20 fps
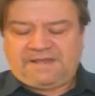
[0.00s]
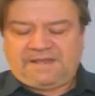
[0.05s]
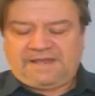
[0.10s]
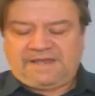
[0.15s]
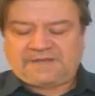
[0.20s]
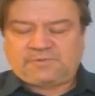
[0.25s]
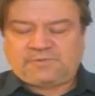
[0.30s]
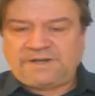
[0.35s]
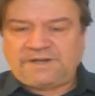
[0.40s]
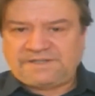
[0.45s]

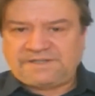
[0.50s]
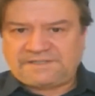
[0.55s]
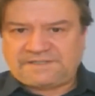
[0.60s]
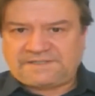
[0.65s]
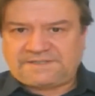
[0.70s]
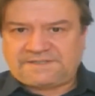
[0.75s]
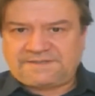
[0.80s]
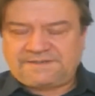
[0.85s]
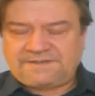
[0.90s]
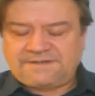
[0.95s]
At
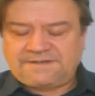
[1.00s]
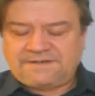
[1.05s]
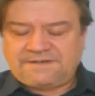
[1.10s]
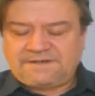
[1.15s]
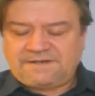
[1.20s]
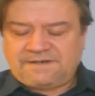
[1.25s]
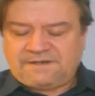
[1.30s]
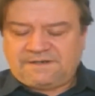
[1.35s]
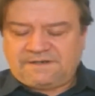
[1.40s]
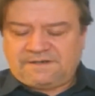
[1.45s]
once
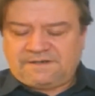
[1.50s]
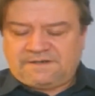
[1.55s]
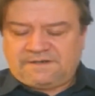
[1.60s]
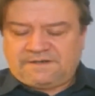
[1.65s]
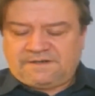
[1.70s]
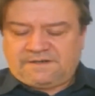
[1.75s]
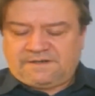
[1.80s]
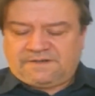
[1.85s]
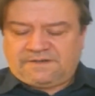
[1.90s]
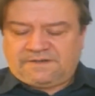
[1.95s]

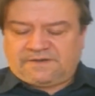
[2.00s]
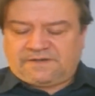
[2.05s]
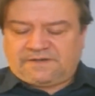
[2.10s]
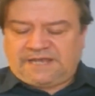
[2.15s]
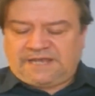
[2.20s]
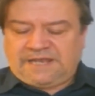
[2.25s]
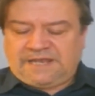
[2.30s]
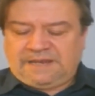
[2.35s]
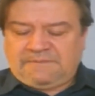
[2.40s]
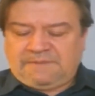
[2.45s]
there
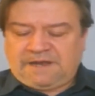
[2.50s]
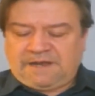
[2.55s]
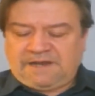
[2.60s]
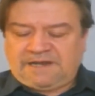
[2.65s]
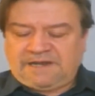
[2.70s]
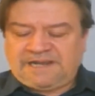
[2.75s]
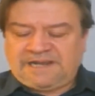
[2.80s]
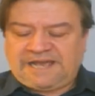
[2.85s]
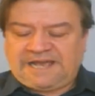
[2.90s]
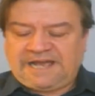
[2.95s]
came a
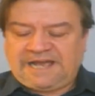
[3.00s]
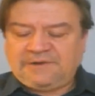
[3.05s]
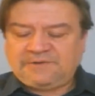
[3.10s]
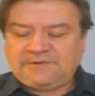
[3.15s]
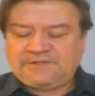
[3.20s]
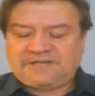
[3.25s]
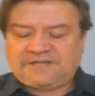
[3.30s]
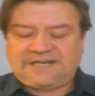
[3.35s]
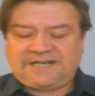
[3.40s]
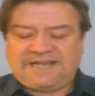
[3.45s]

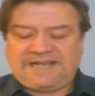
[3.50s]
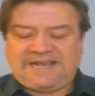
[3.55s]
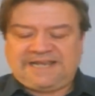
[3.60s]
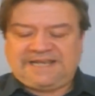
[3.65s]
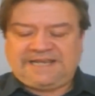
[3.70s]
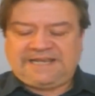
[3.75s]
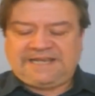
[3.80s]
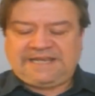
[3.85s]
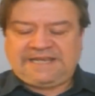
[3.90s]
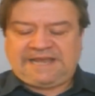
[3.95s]
loud
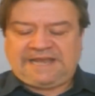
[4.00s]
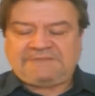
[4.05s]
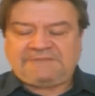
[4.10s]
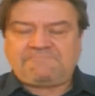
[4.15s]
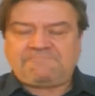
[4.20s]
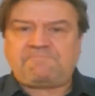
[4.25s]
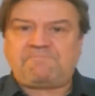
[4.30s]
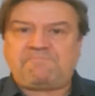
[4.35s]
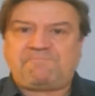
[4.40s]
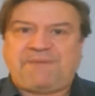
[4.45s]
clanging
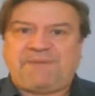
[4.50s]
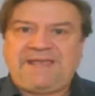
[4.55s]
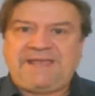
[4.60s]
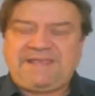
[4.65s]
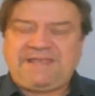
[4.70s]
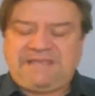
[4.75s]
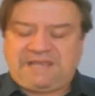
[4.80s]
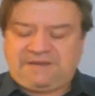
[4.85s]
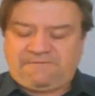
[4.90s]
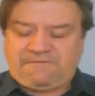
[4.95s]
and
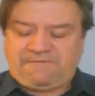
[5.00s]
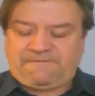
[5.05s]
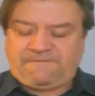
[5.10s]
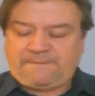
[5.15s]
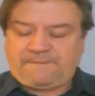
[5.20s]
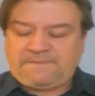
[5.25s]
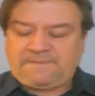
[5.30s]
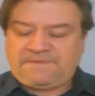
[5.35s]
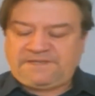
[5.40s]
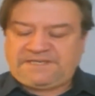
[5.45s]
banging
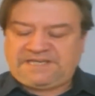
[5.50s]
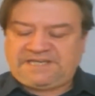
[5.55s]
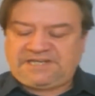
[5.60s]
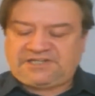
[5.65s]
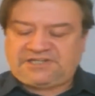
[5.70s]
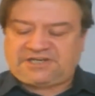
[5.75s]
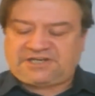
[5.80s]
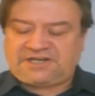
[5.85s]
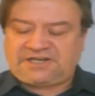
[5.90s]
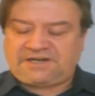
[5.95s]
from the
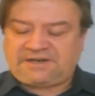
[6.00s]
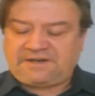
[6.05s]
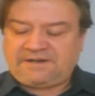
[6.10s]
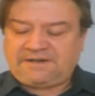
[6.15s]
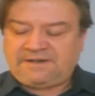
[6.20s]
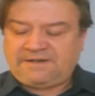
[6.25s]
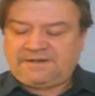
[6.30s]
kitchen.